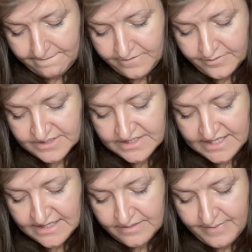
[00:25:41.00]
to a
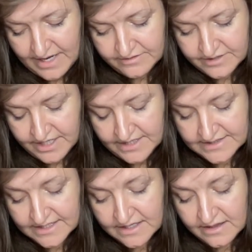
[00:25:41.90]
stated boundary is
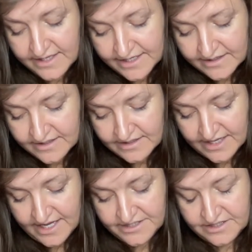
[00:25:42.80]
a clear
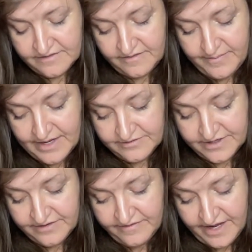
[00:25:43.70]
indication of a boundary
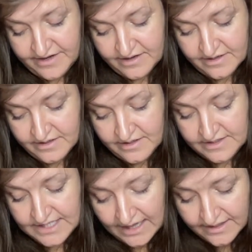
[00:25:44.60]
invader.
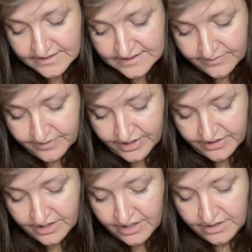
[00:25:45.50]
Telling
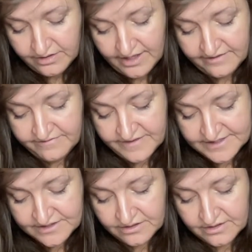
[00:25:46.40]
someone you'd like
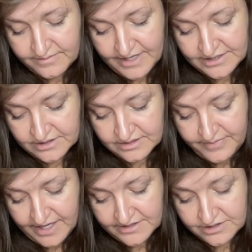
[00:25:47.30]
physical or mental
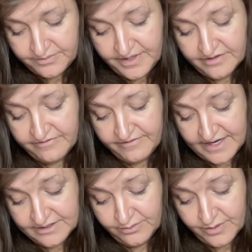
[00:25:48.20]
space should be the
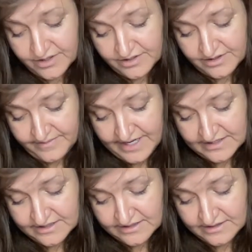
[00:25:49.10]
final word on the
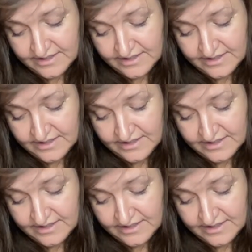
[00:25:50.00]
matter.